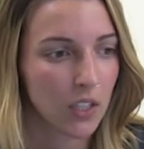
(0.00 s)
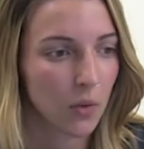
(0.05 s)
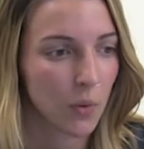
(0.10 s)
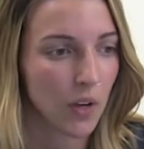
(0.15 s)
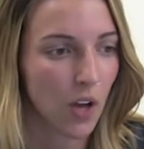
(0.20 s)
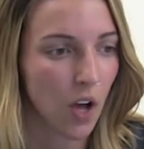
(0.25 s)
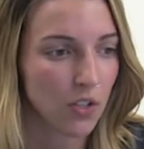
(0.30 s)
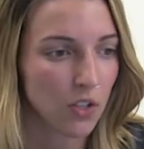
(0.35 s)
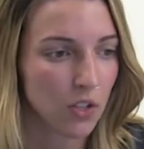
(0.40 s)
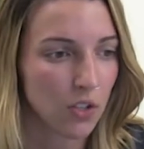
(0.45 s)

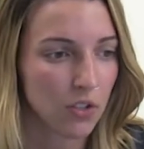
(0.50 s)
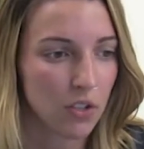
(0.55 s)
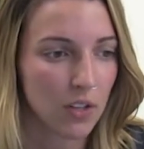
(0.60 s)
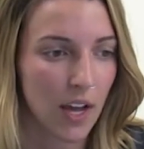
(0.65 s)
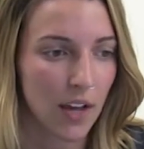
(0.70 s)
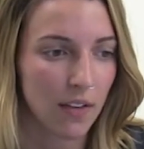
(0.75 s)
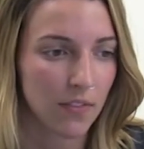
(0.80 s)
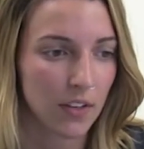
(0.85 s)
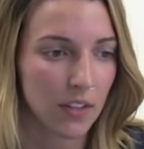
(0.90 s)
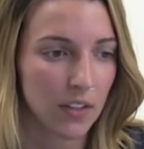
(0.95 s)
We also do
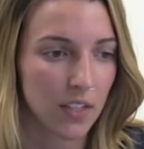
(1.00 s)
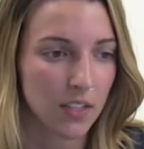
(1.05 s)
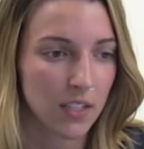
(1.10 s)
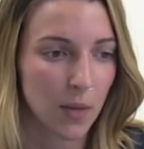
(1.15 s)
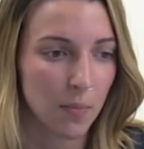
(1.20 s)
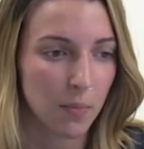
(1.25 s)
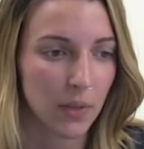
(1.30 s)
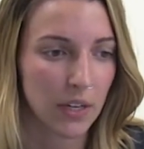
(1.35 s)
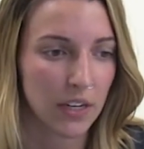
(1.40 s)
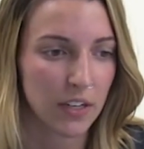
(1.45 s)
not feel that
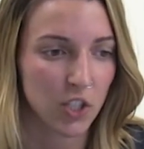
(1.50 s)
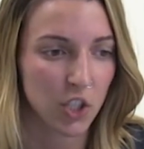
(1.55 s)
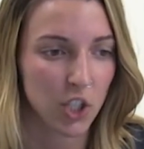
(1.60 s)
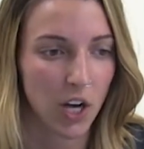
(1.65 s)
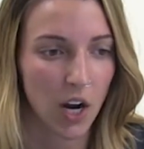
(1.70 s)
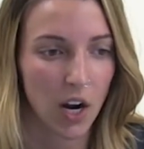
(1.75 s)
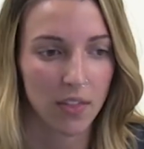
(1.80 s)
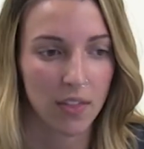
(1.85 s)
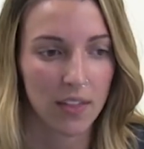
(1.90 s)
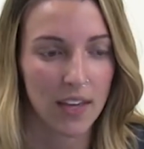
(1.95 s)
some players should
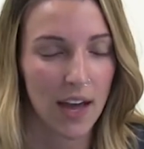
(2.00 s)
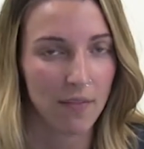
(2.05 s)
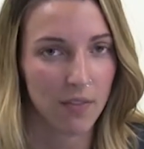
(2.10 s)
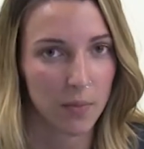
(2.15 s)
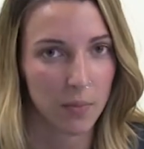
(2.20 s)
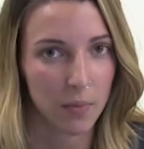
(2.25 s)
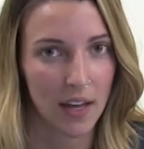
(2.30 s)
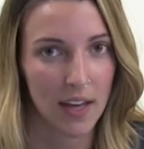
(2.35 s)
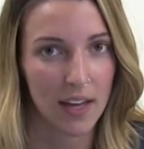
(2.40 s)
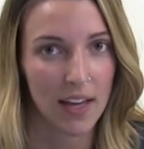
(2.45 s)
hardly
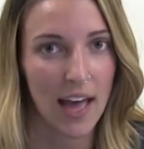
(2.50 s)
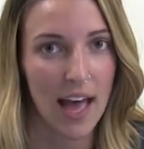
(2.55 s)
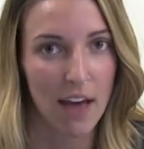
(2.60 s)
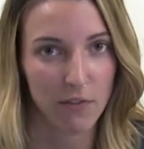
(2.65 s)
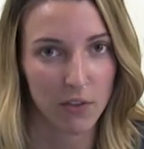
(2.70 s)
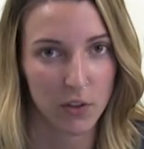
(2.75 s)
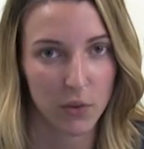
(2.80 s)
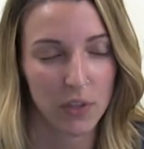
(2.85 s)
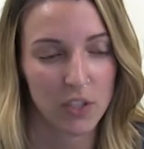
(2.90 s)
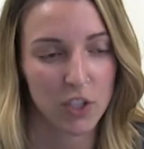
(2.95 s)
ever play.
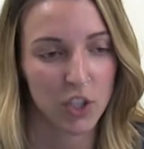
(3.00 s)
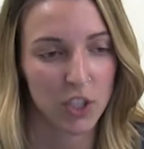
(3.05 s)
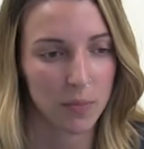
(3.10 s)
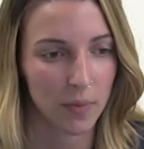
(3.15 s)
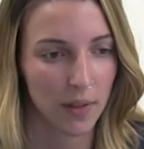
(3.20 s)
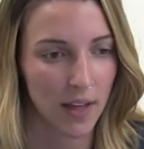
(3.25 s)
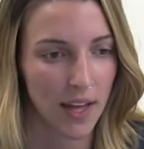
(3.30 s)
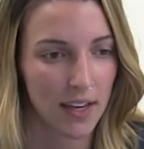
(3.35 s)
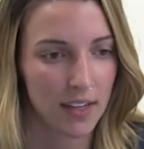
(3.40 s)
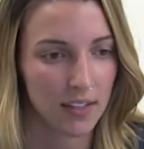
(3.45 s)
Everyone should
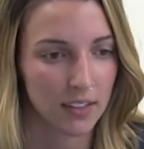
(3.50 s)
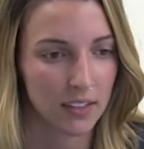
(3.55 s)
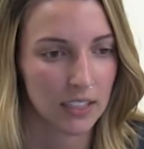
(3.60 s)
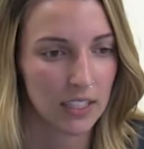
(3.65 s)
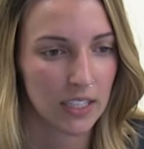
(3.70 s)
play.